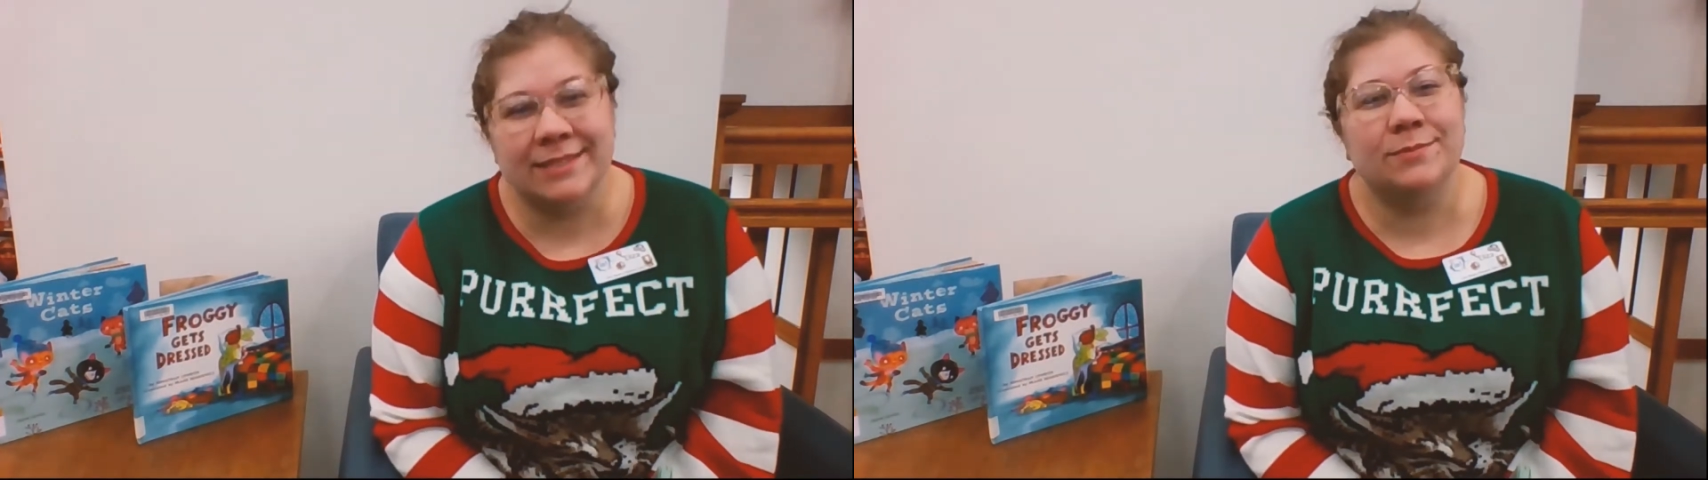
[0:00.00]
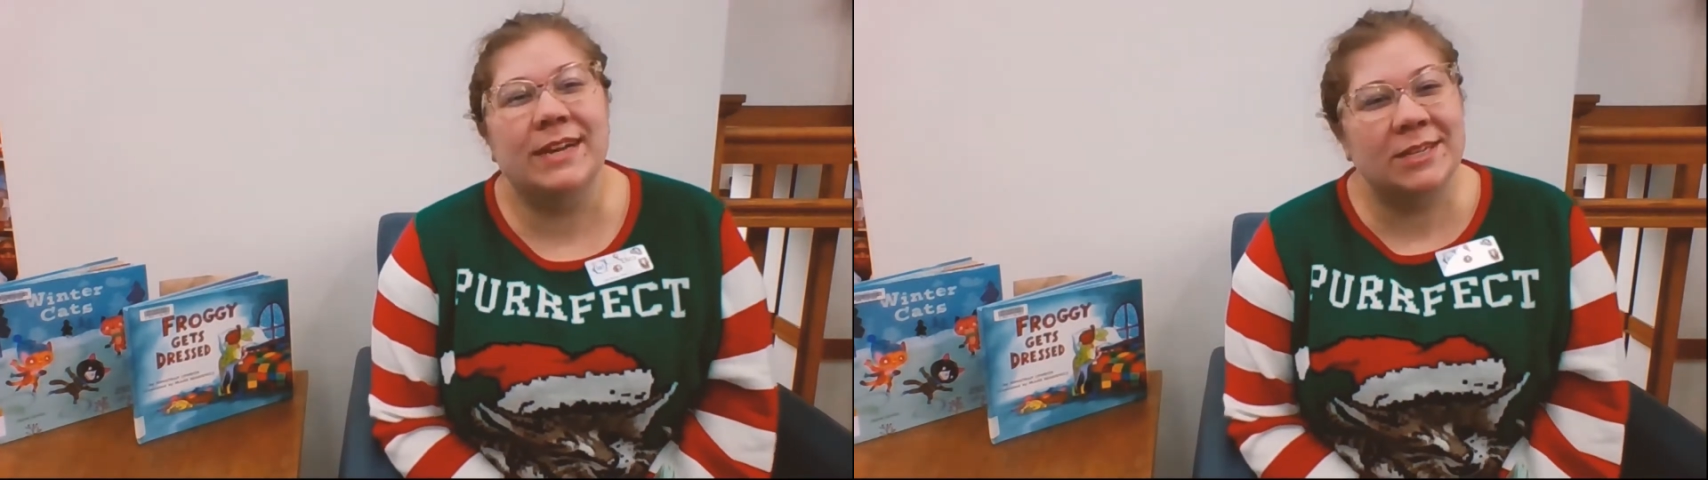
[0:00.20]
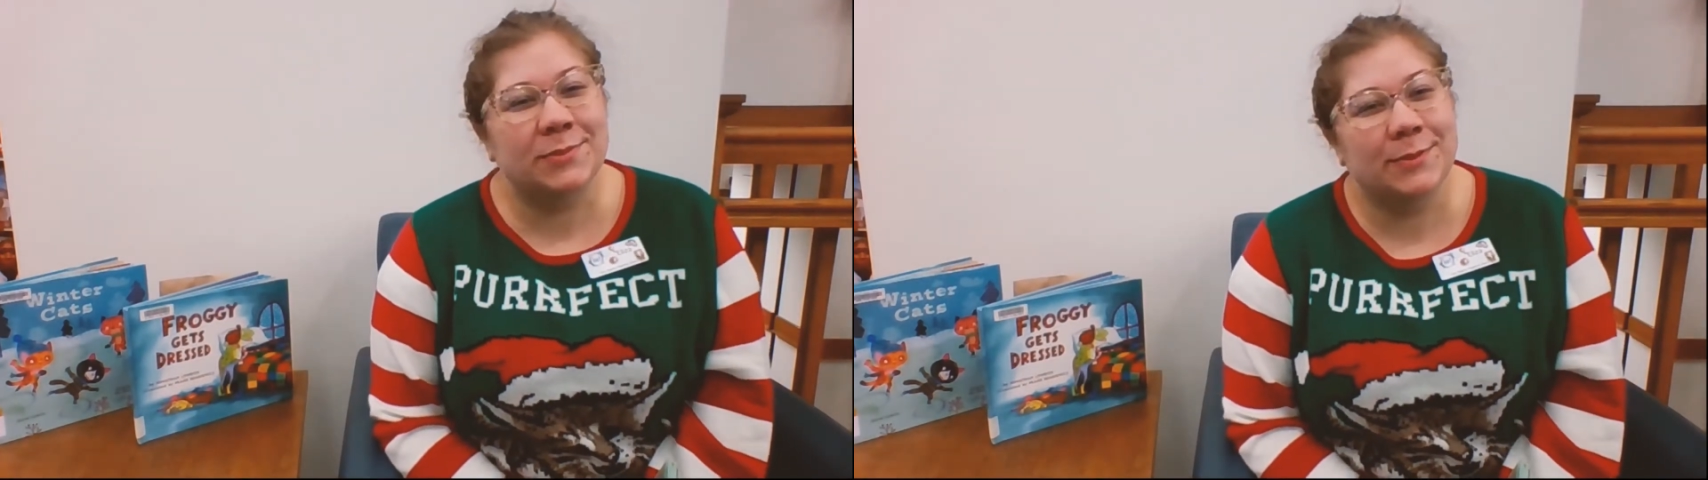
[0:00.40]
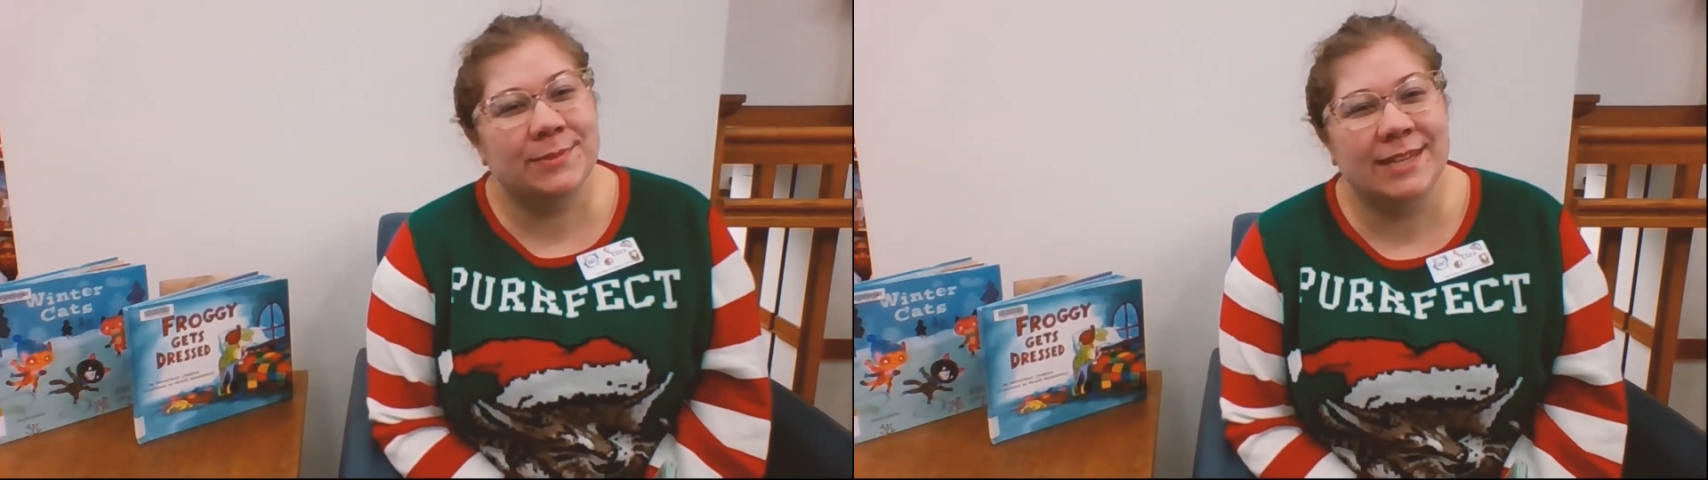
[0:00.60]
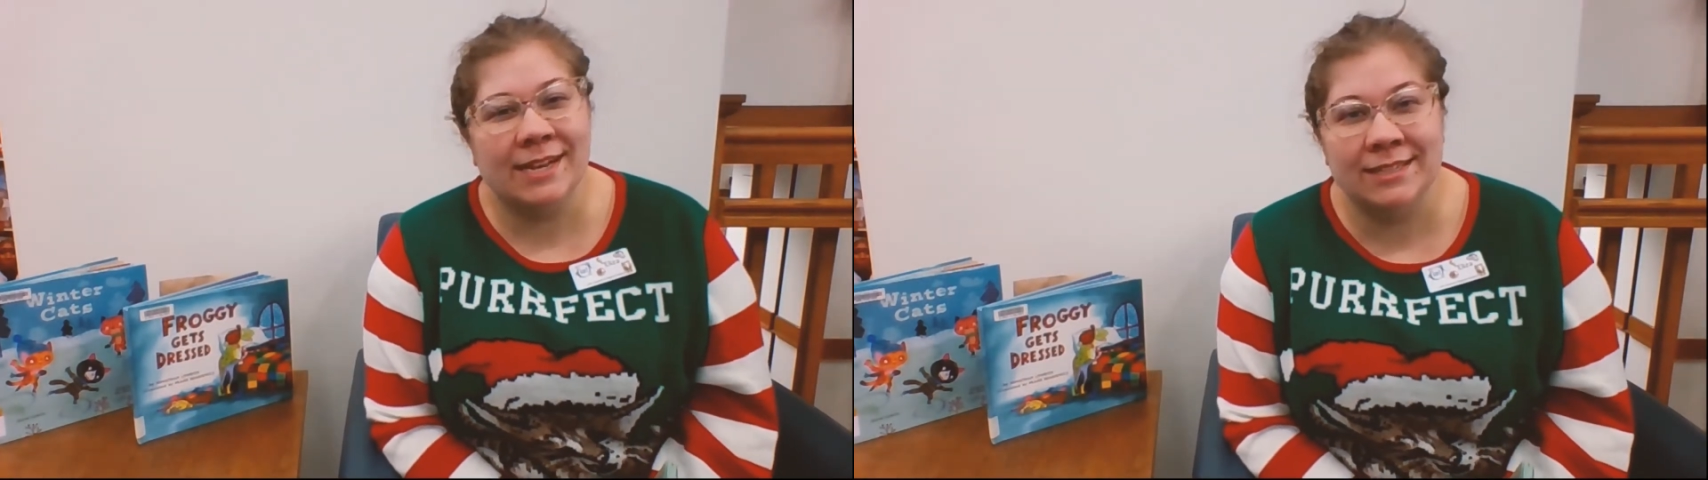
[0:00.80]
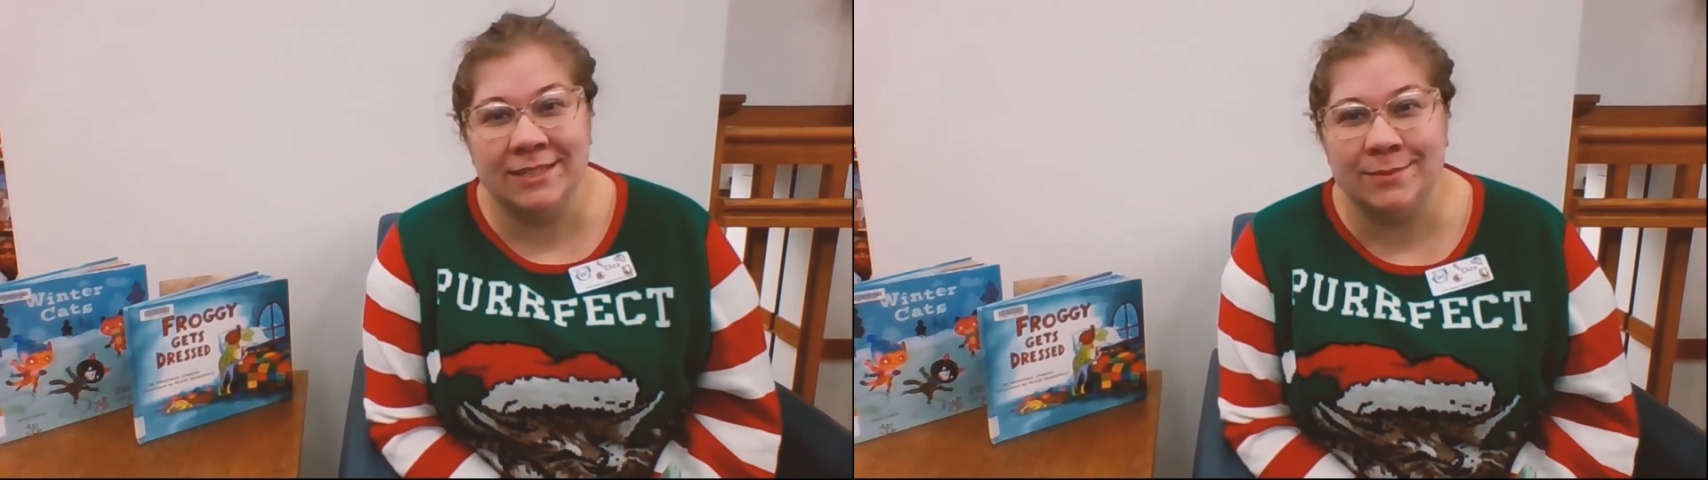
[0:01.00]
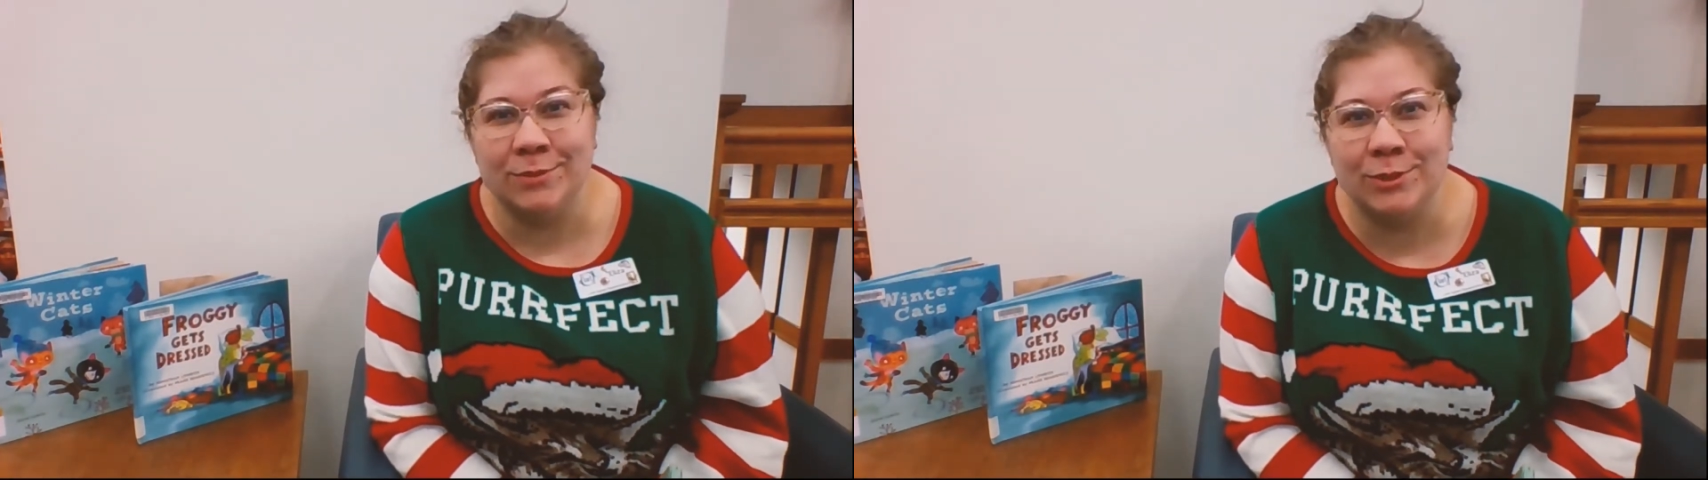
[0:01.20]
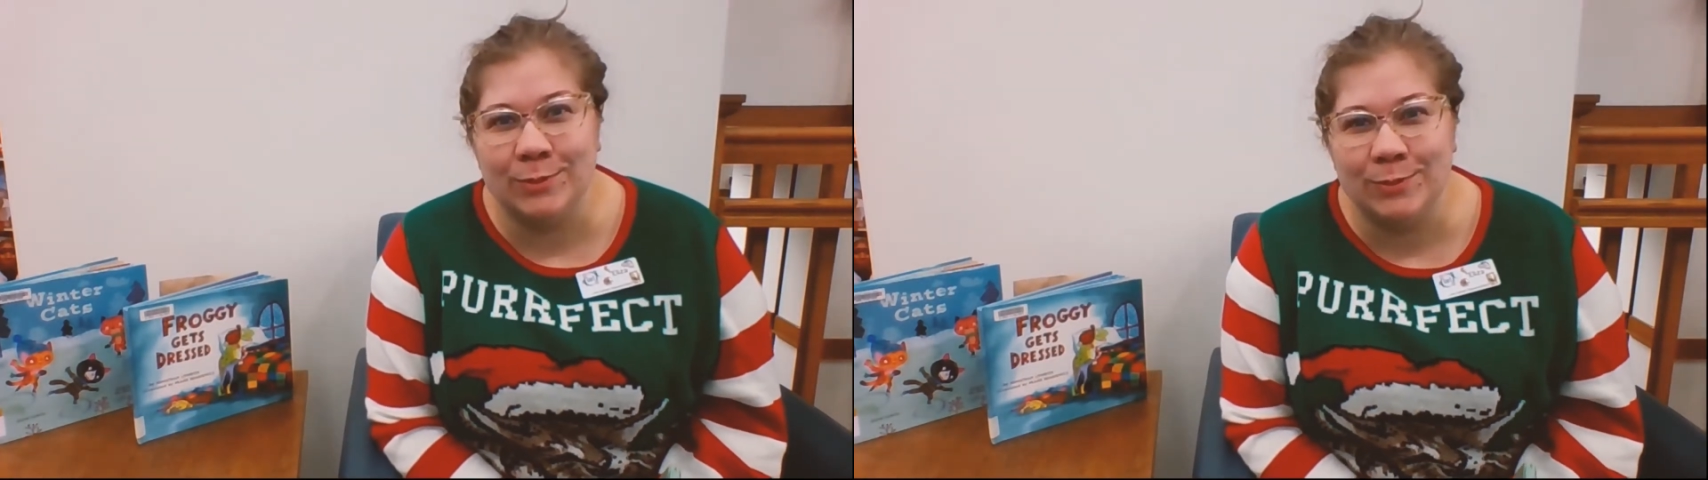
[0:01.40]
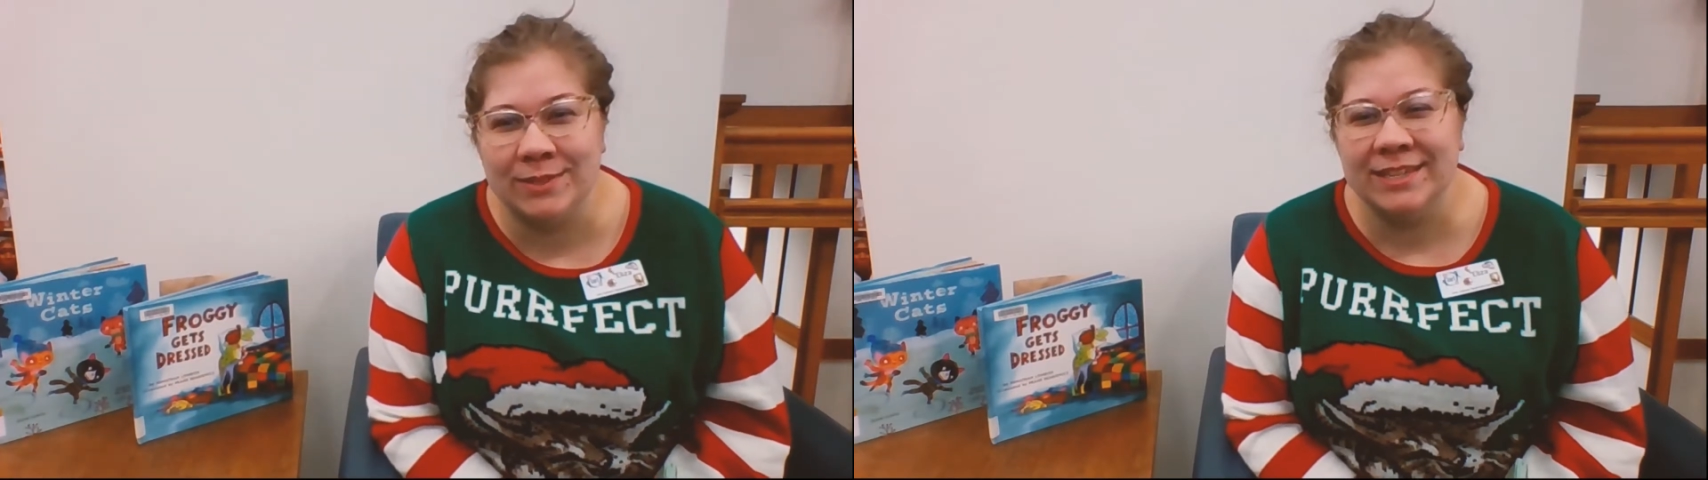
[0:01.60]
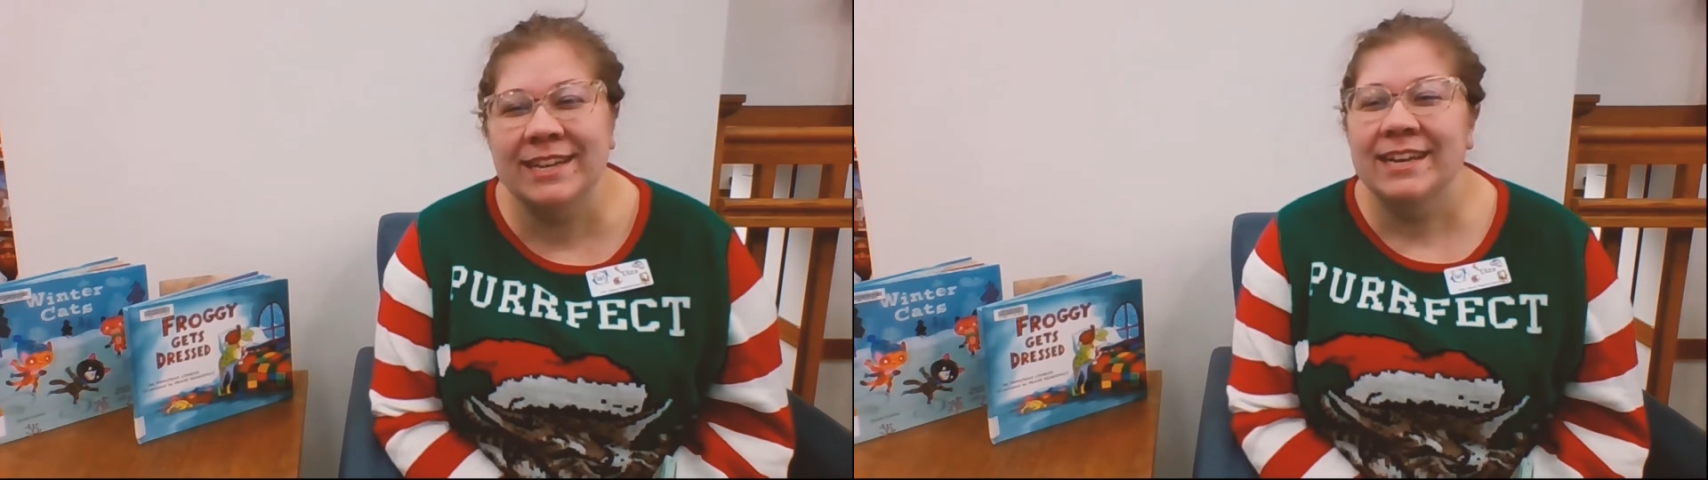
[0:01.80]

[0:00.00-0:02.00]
some nice warm socks, and some shoes.